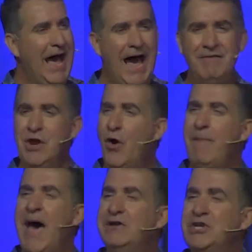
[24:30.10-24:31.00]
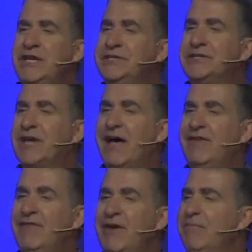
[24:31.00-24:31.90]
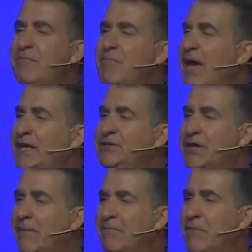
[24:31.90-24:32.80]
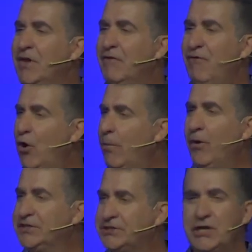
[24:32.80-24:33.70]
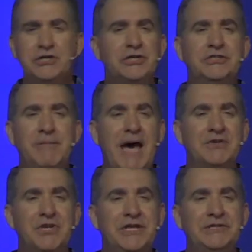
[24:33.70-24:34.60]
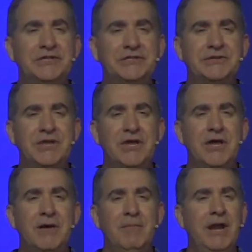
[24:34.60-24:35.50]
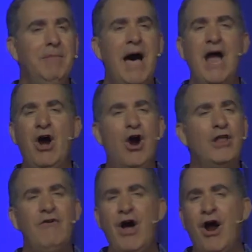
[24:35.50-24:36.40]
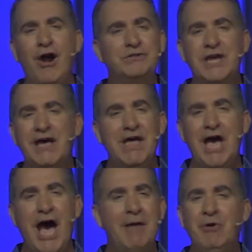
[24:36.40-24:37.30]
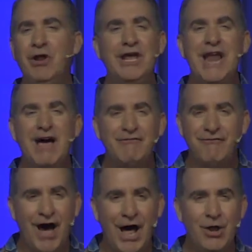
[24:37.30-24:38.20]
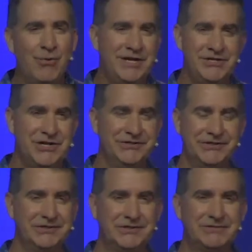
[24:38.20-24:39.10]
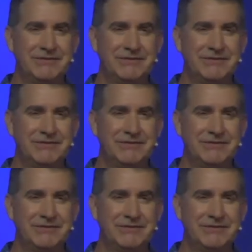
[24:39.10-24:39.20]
I know about Jesus. I've even made some verbal decisions about Jesus. But in my heart of hearts, I, I'm really not following Jesus.